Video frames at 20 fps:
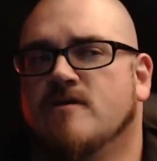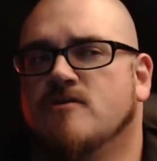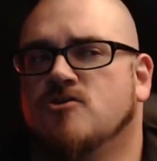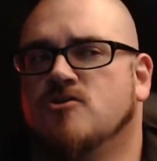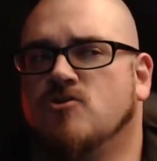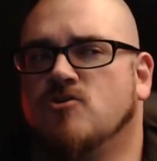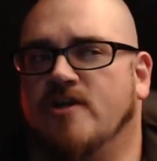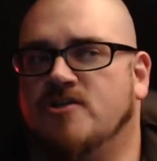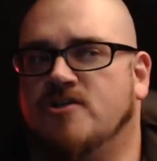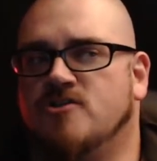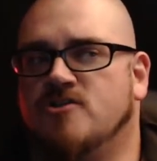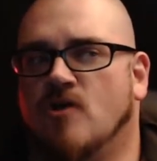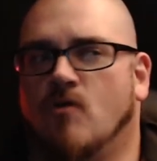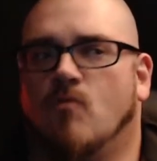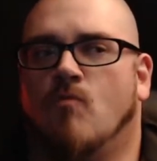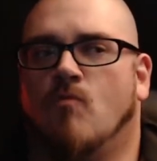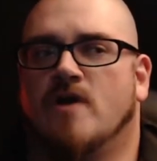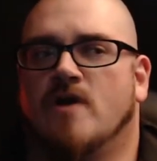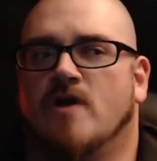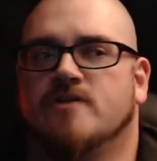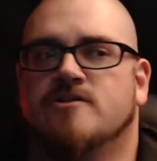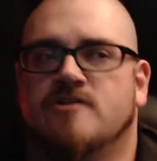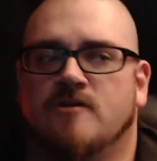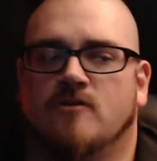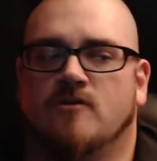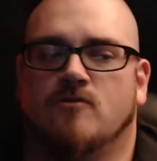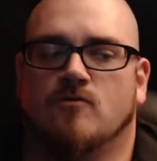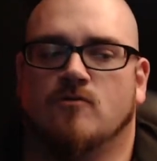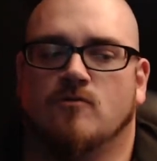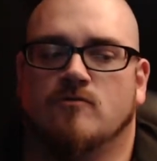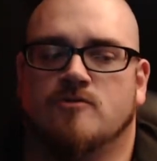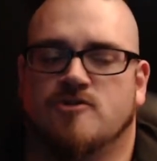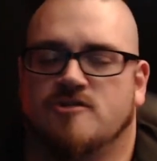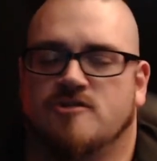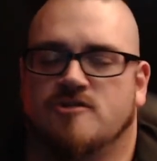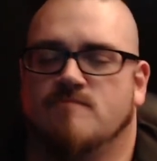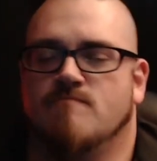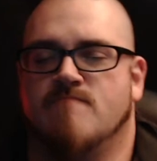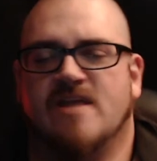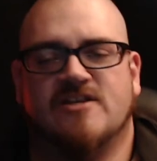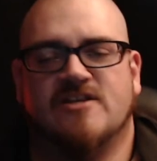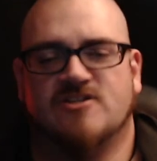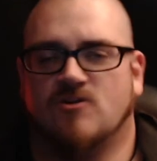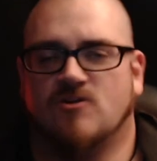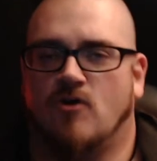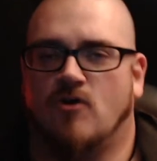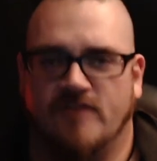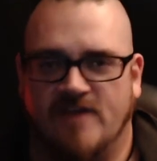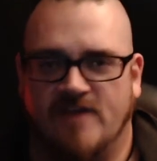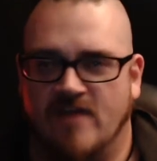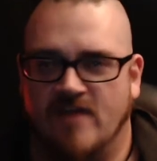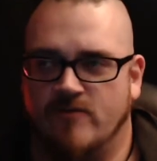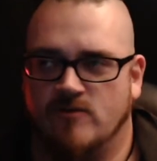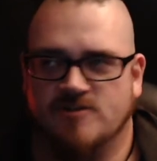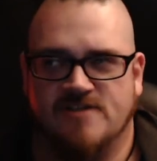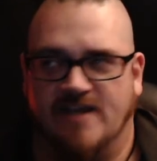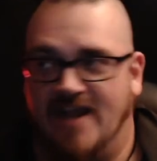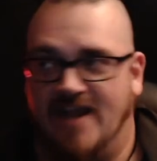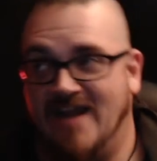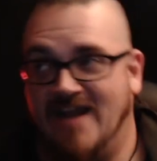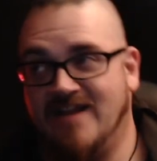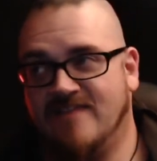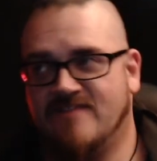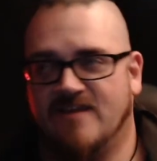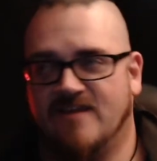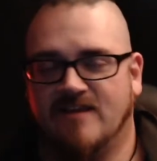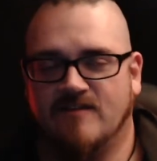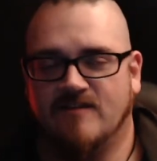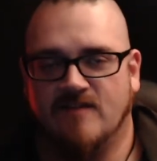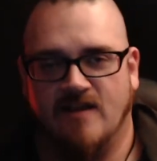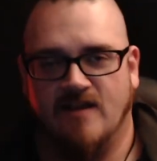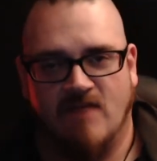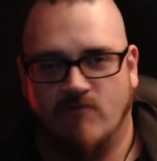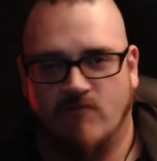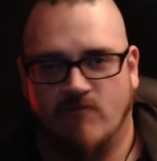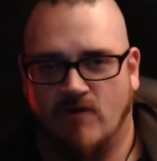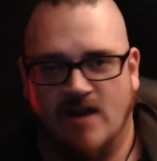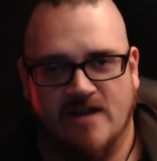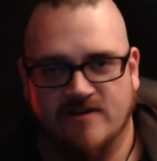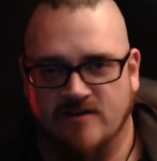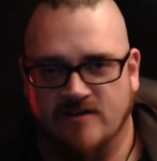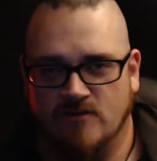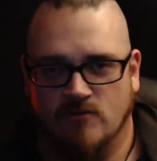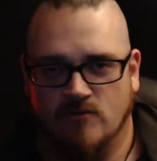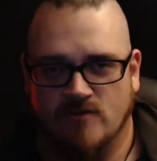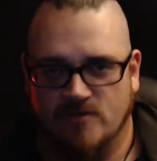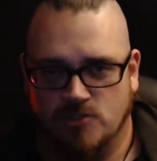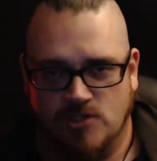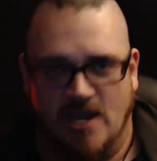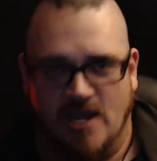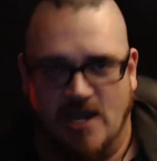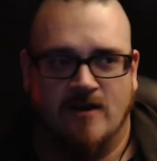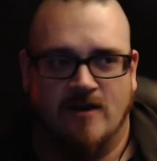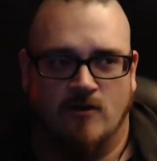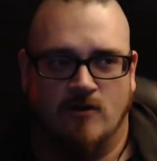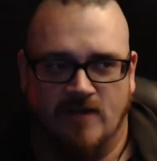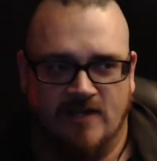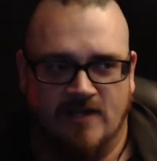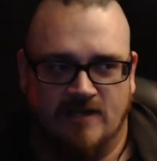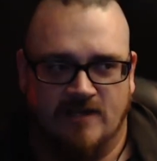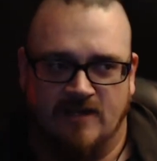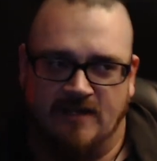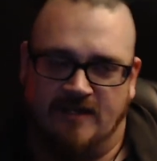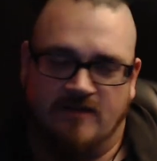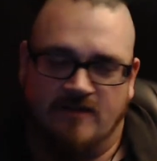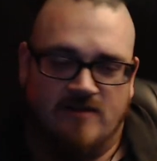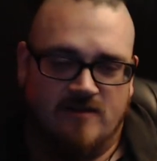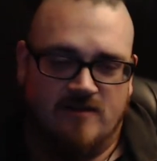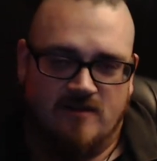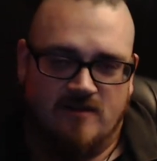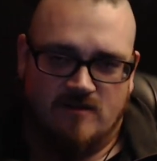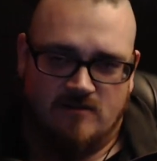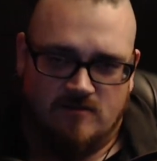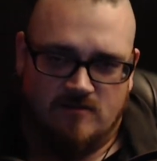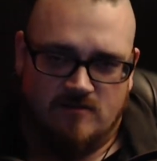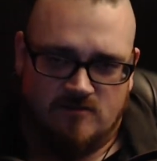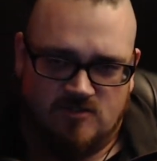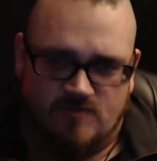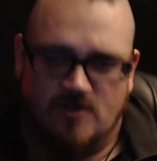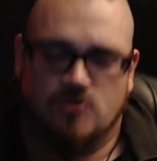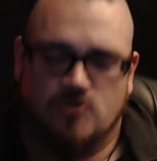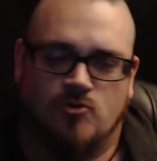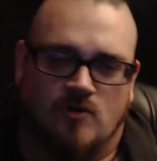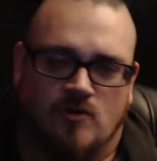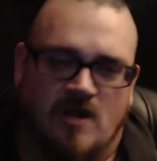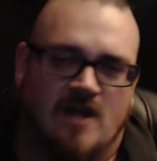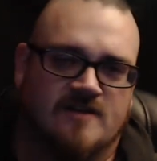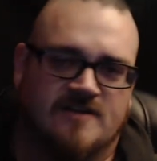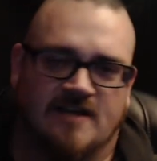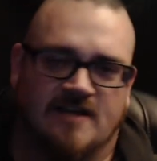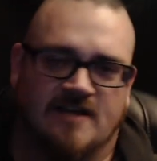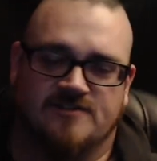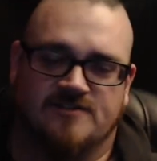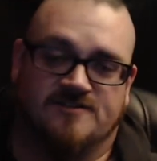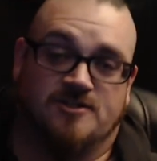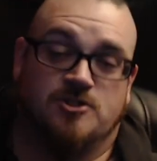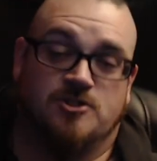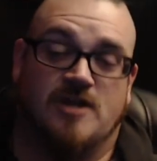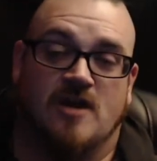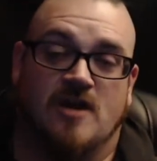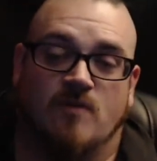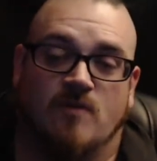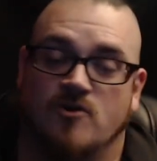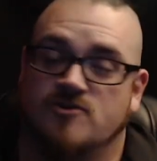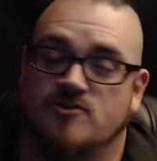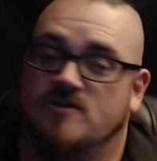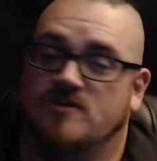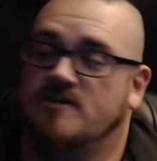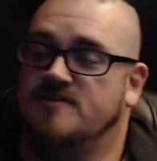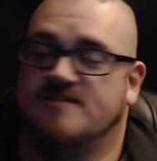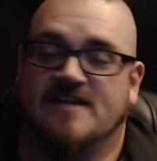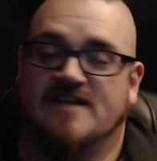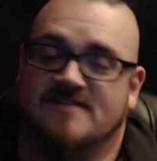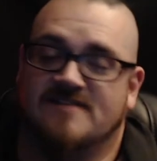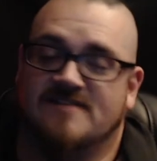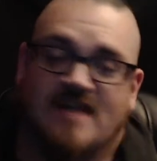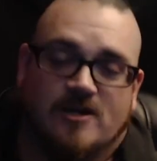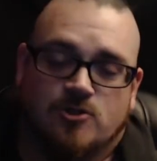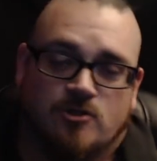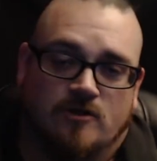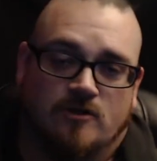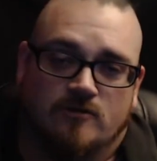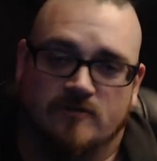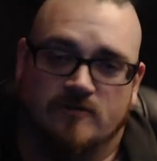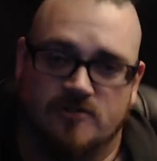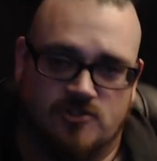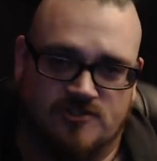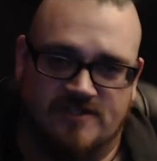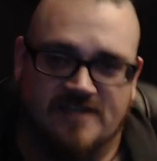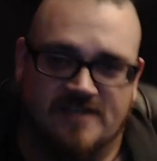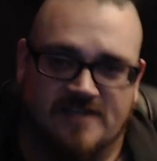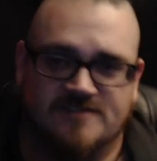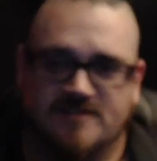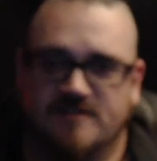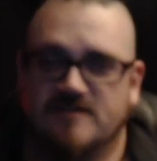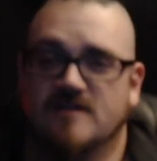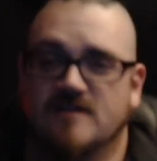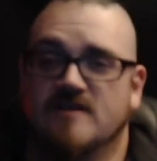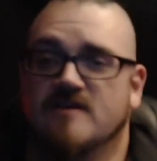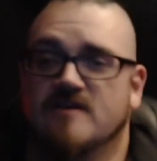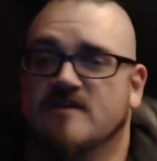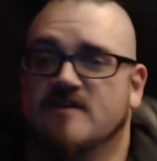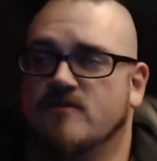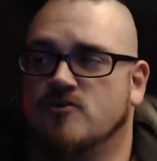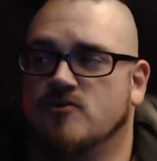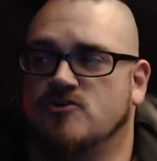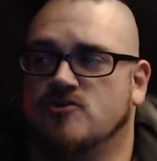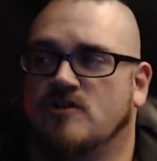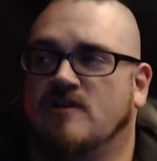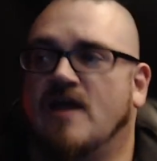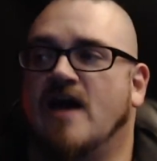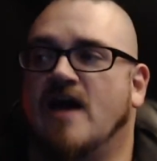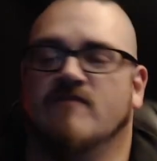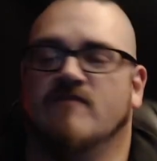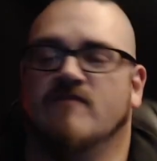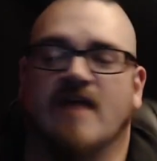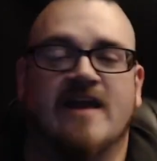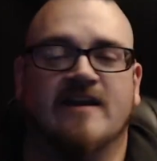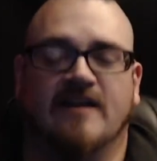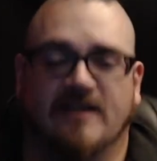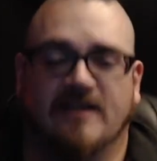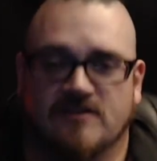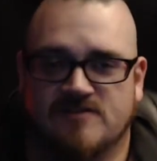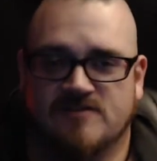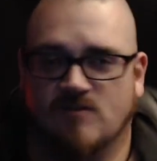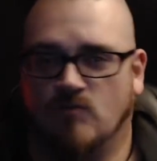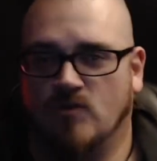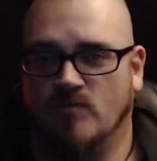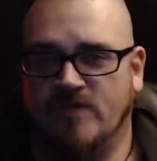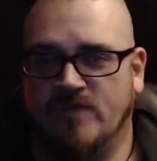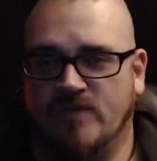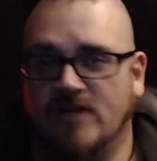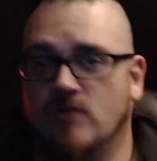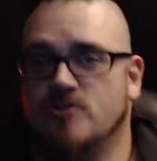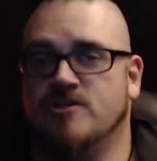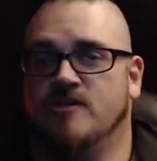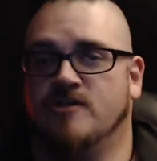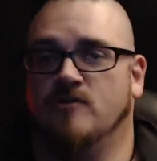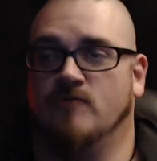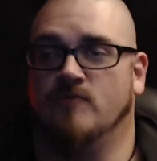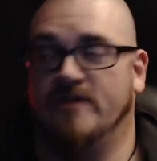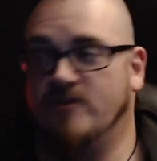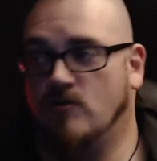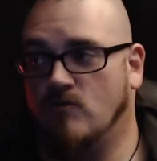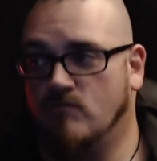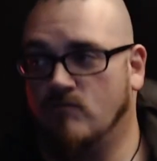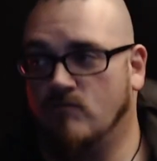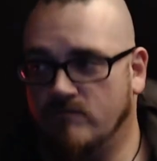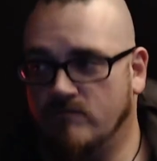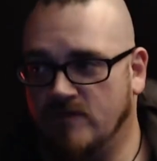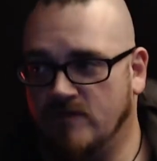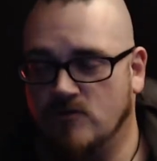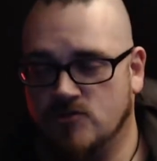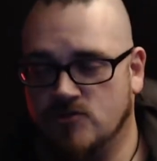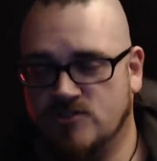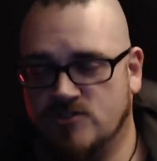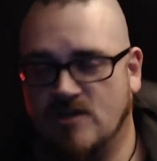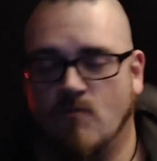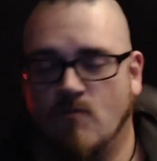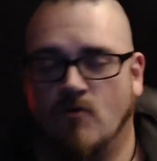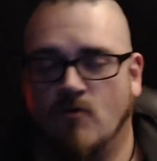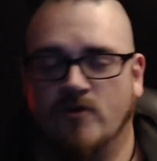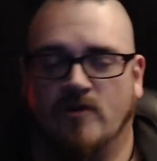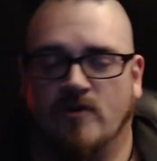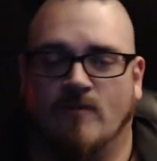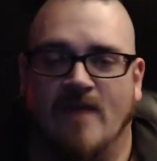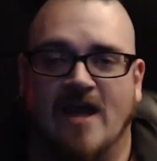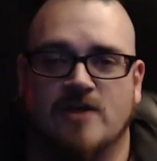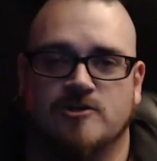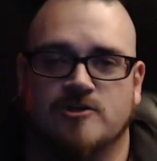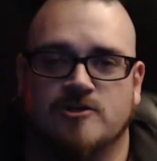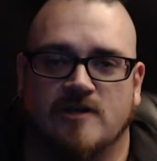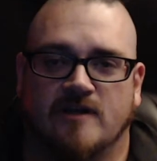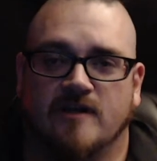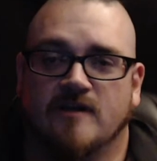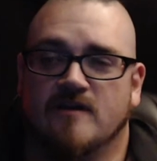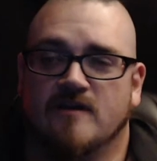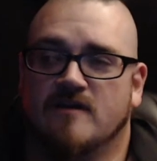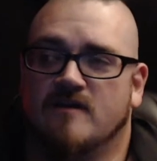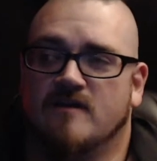So I don't want to just mix it all together and say anything that ever had to do with a shadow in a spiritual context is a shadow person, because that's not true. It just isn't. There's a lot of entities that will appear to you in your ceremonial magic.